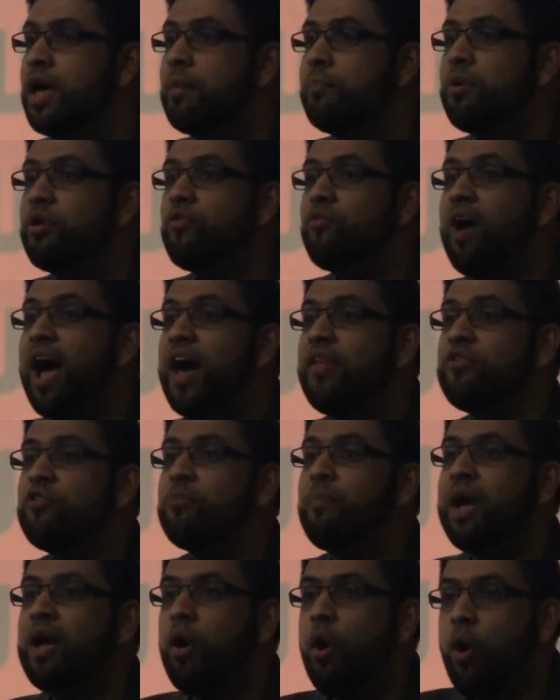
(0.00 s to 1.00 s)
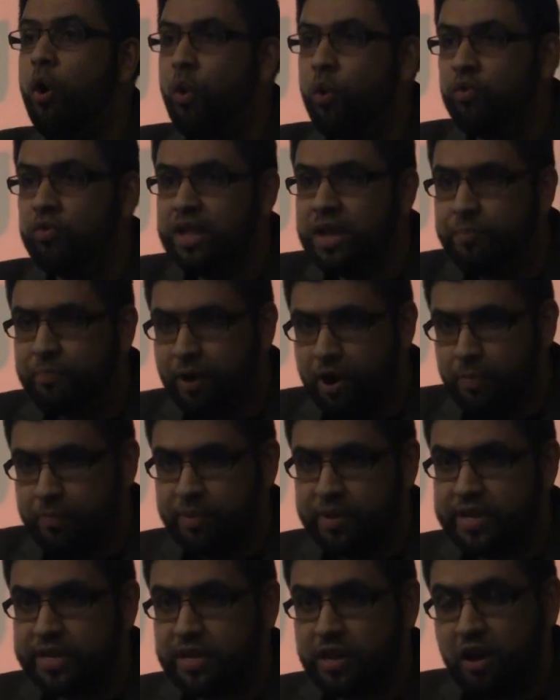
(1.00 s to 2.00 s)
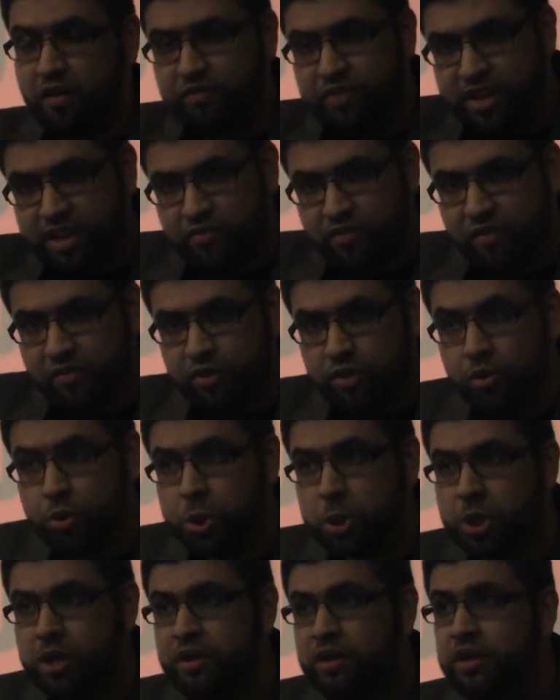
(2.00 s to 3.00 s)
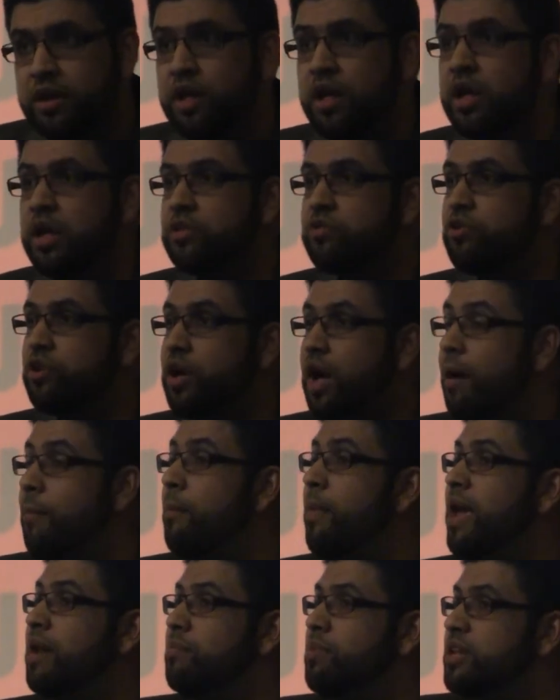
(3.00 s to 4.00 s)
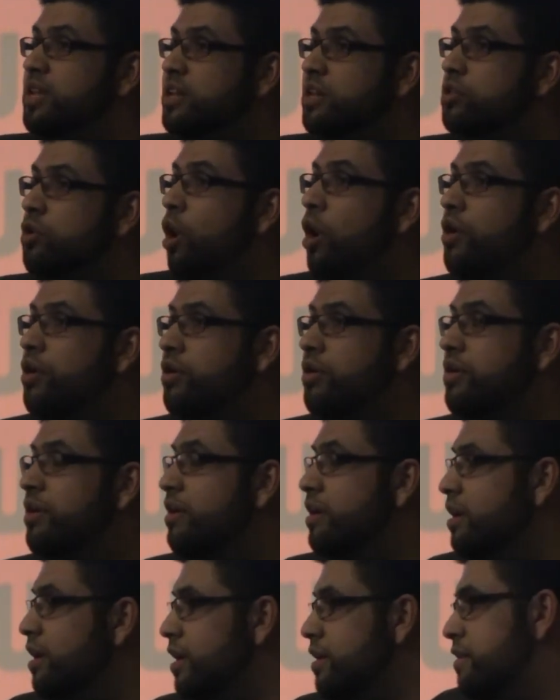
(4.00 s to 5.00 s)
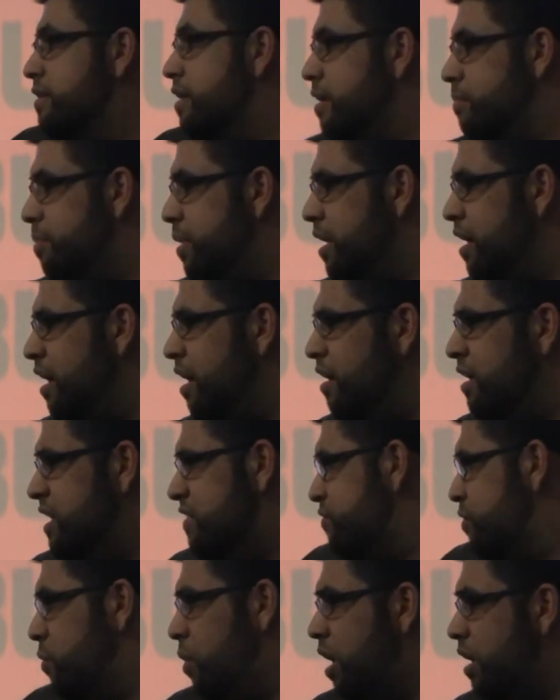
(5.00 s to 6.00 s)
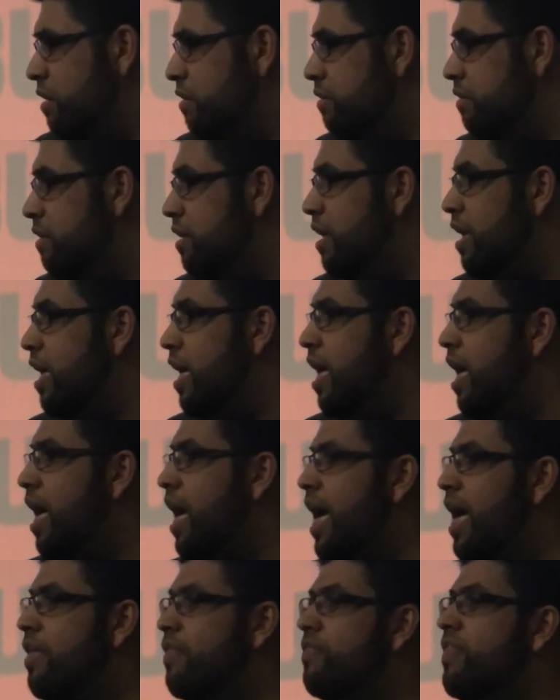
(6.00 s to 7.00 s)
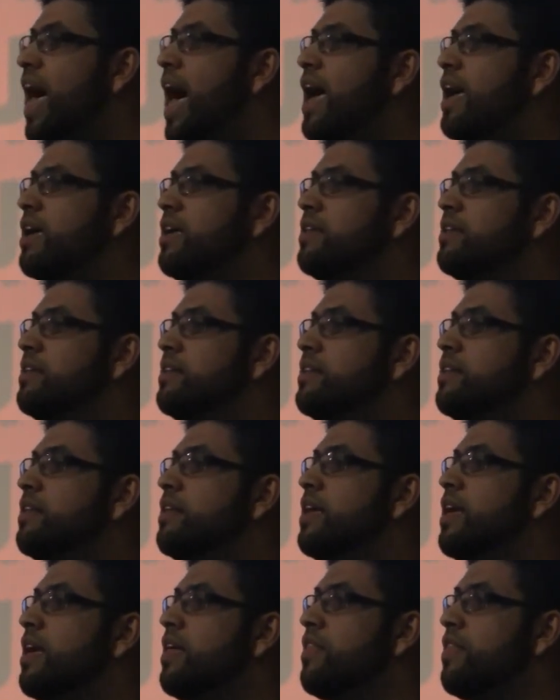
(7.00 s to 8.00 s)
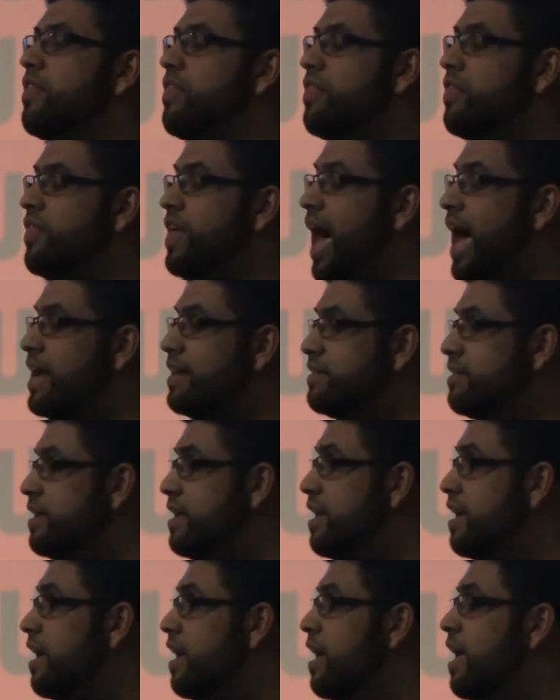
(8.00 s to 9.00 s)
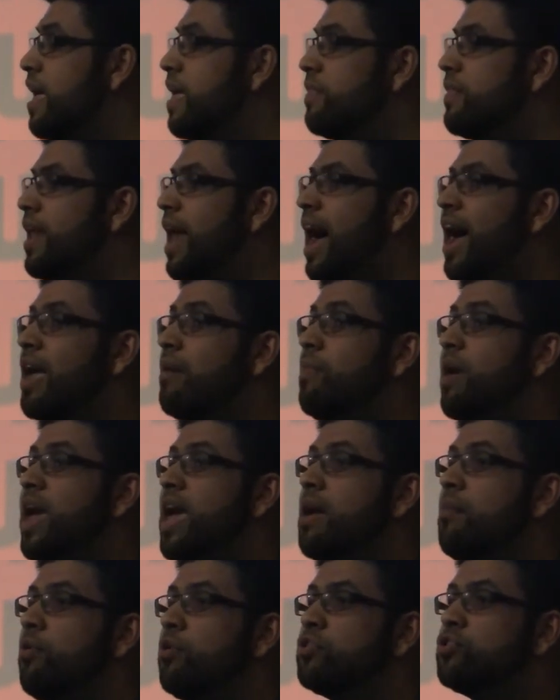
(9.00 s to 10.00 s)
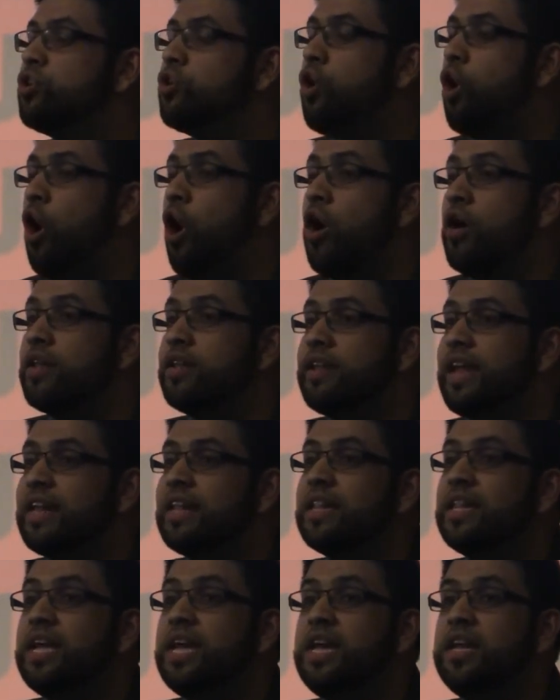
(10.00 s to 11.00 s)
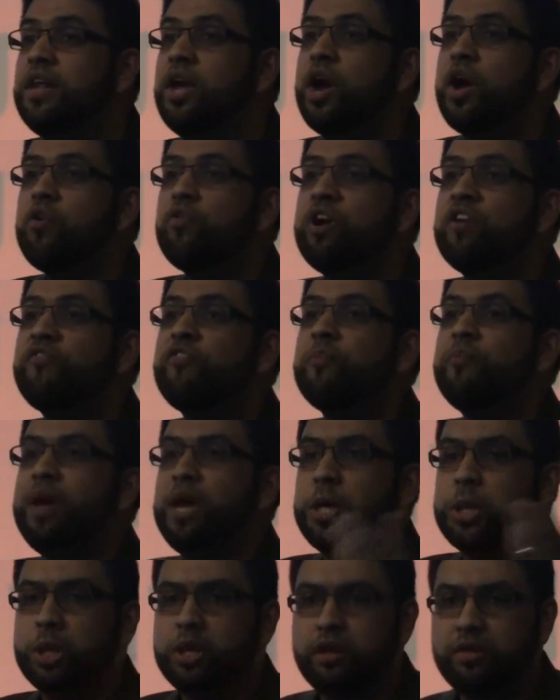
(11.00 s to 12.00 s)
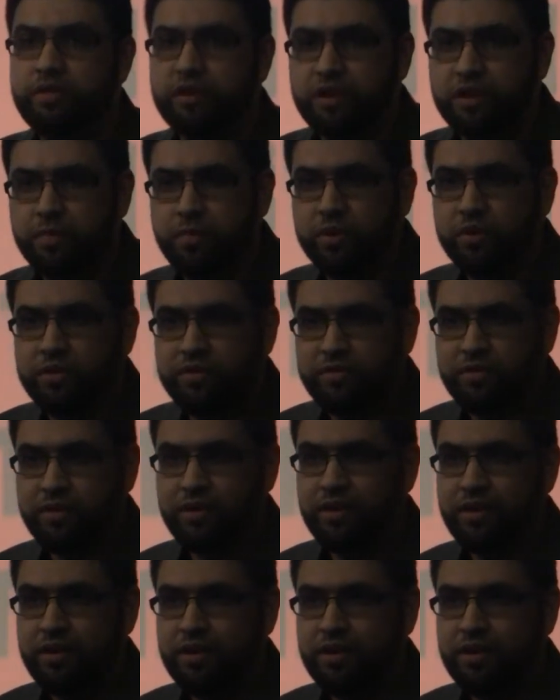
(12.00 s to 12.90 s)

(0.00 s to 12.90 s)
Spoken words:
but rather my only purpose of this revolution, to come and be slaughtered in Karbala, is for one. And that is the idea that I am able to cause and lead reformation in the community.